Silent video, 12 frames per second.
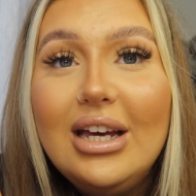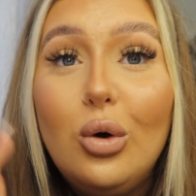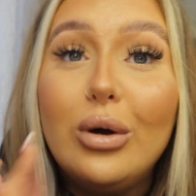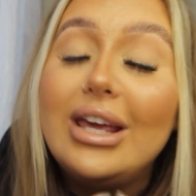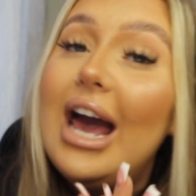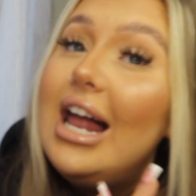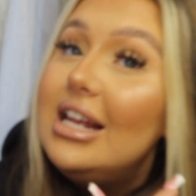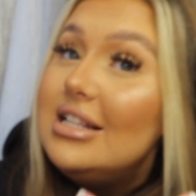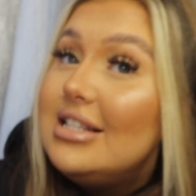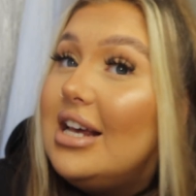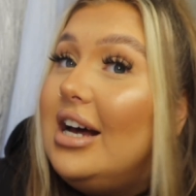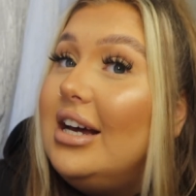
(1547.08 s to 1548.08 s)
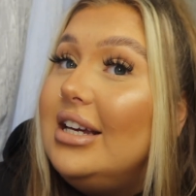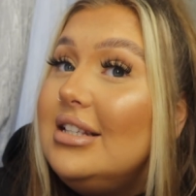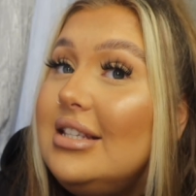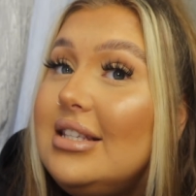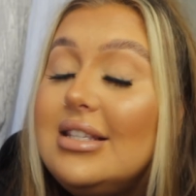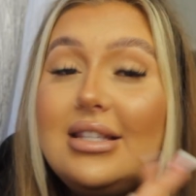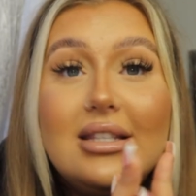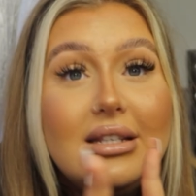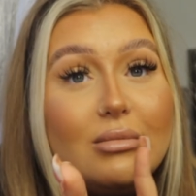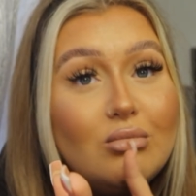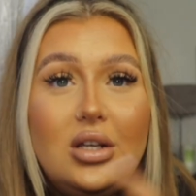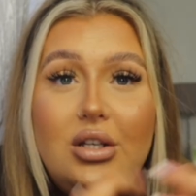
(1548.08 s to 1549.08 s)
Or Galentine's?
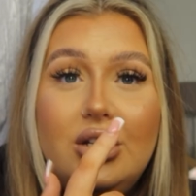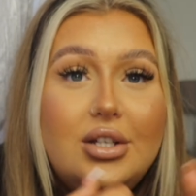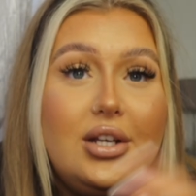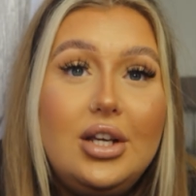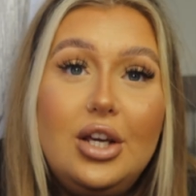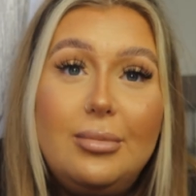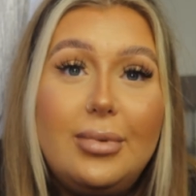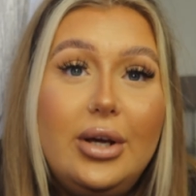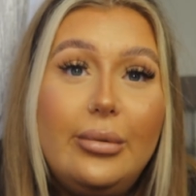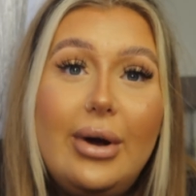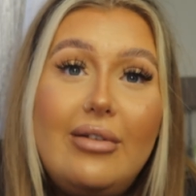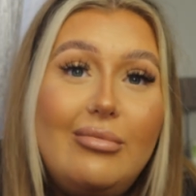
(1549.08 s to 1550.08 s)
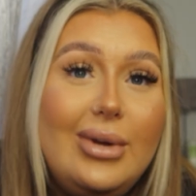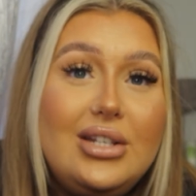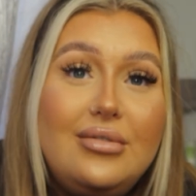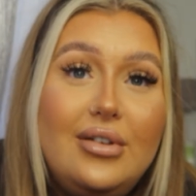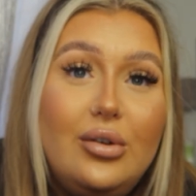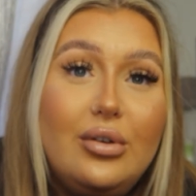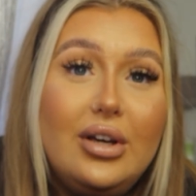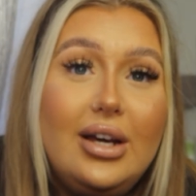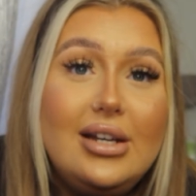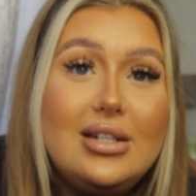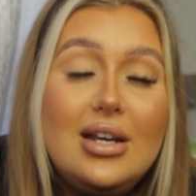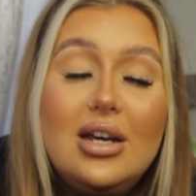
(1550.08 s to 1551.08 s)
You do you, boo. Whatever makes you feel
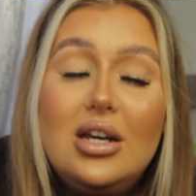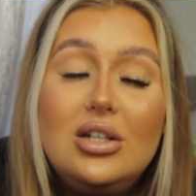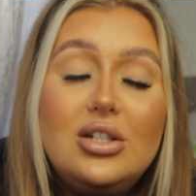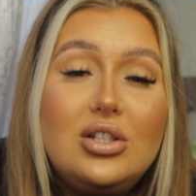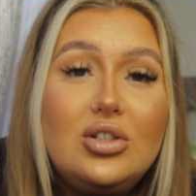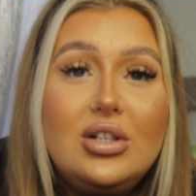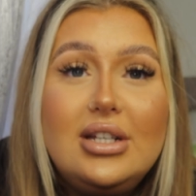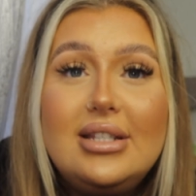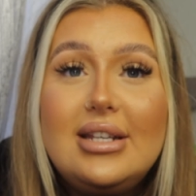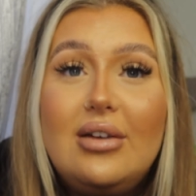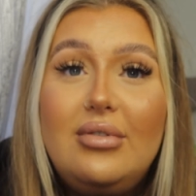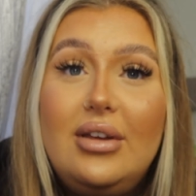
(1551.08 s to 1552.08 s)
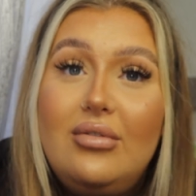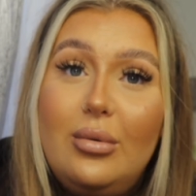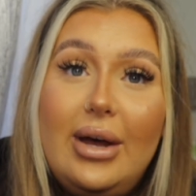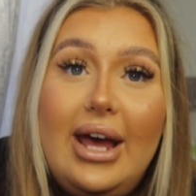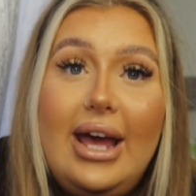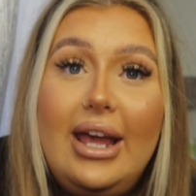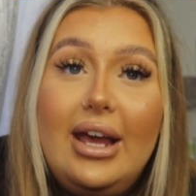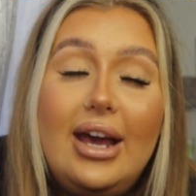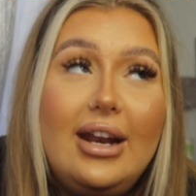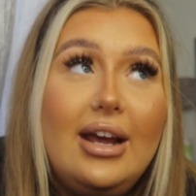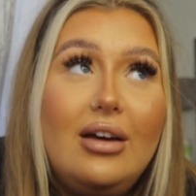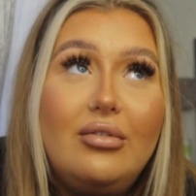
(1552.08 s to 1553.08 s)
good, just treat yourself either way
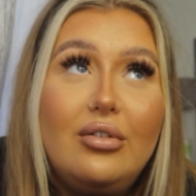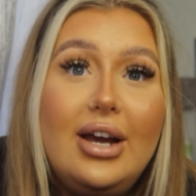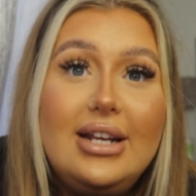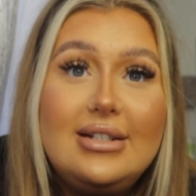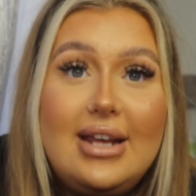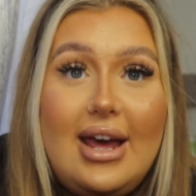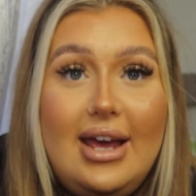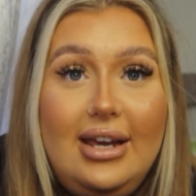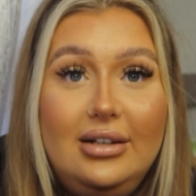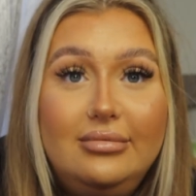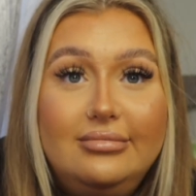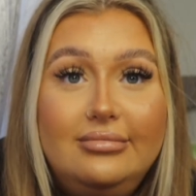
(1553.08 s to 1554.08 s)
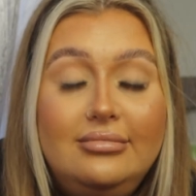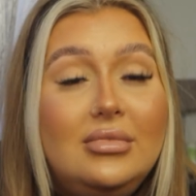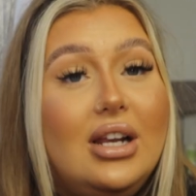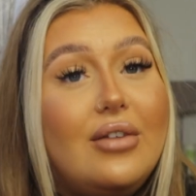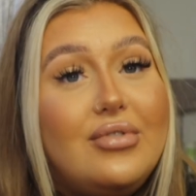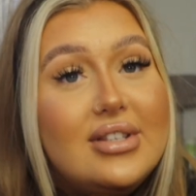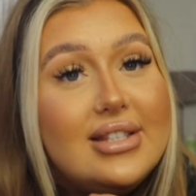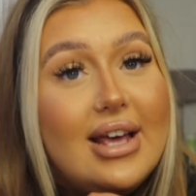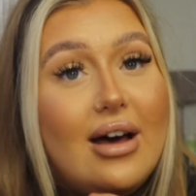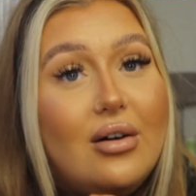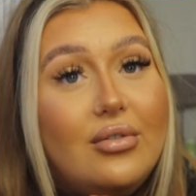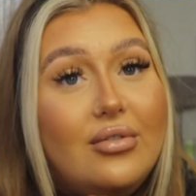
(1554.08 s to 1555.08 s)
and have a great day. Love
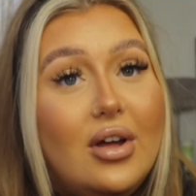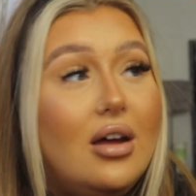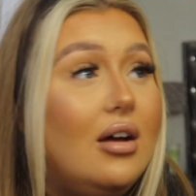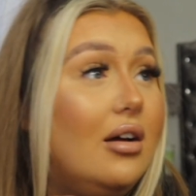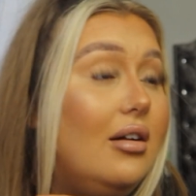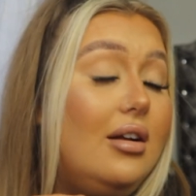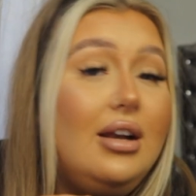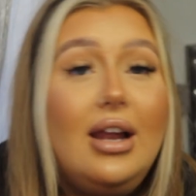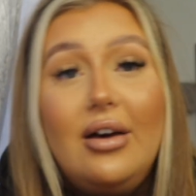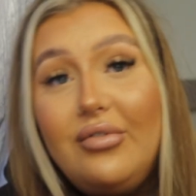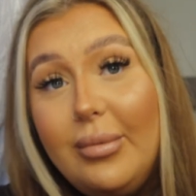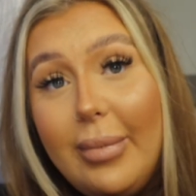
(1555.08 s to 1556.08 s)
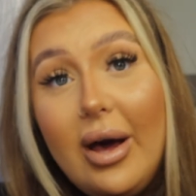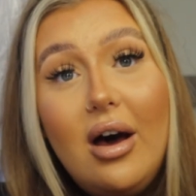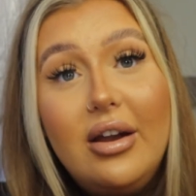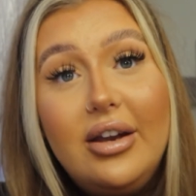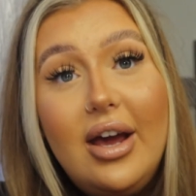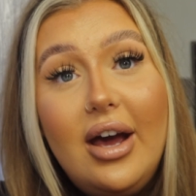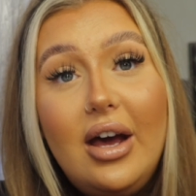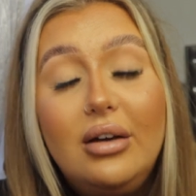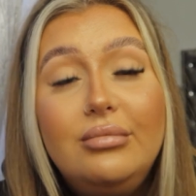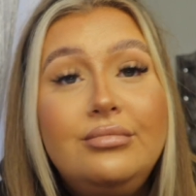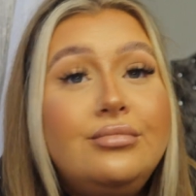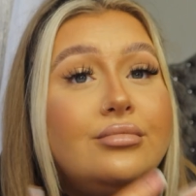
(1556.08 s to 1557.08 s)
yourself, love your partner.
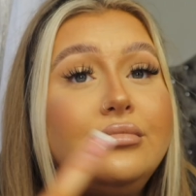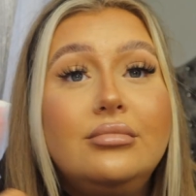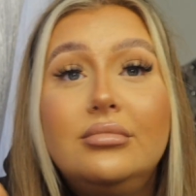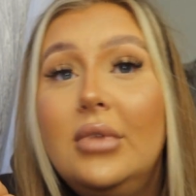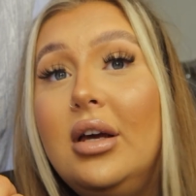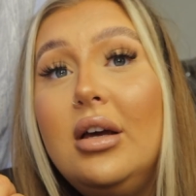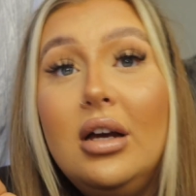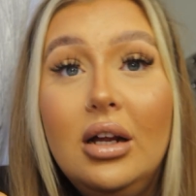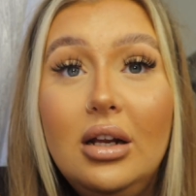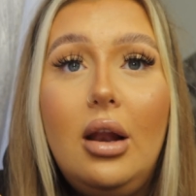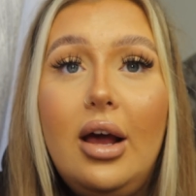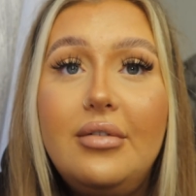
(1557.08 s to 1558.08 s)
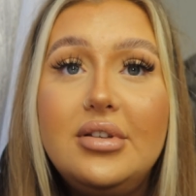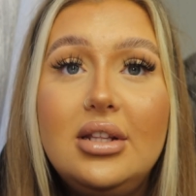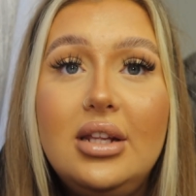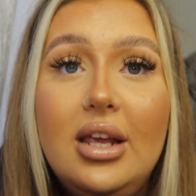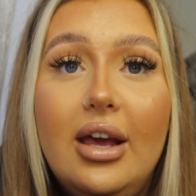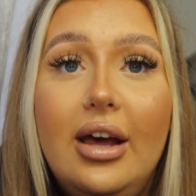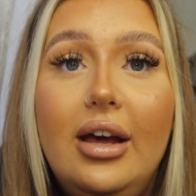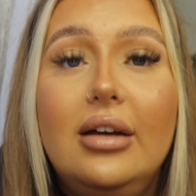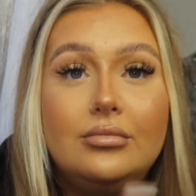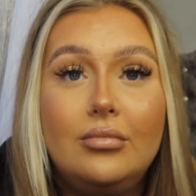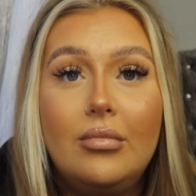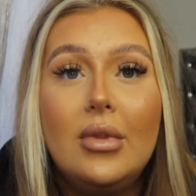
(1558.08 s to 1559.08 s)
Love's in the
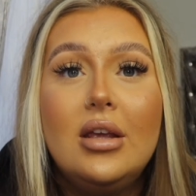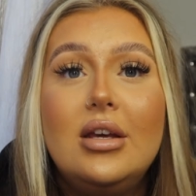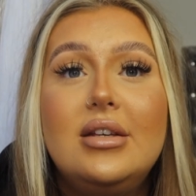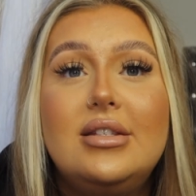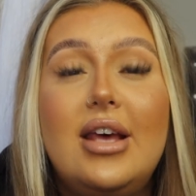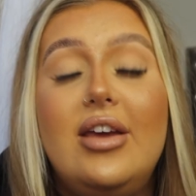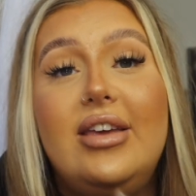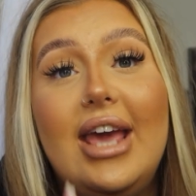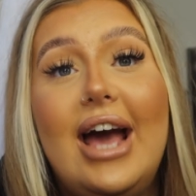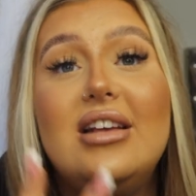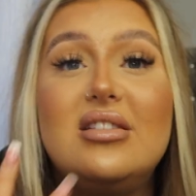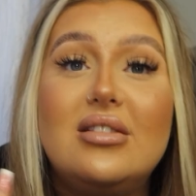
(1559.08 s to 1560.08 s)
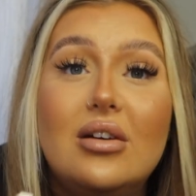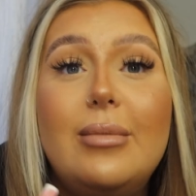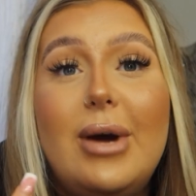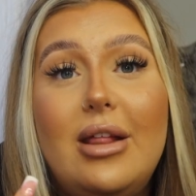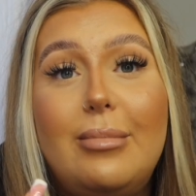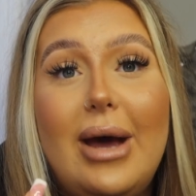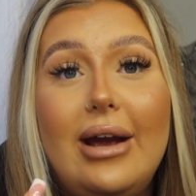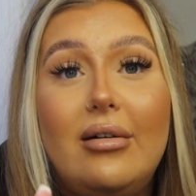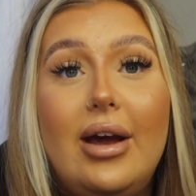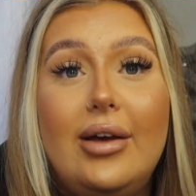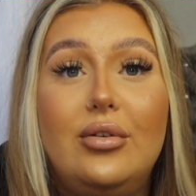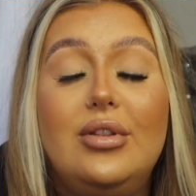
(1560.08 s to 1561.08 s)
air. So yeah, sorry about the
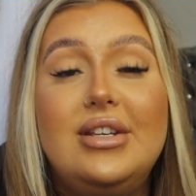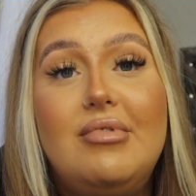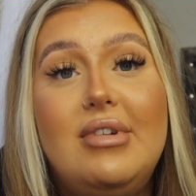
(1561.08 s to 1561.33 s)
background on this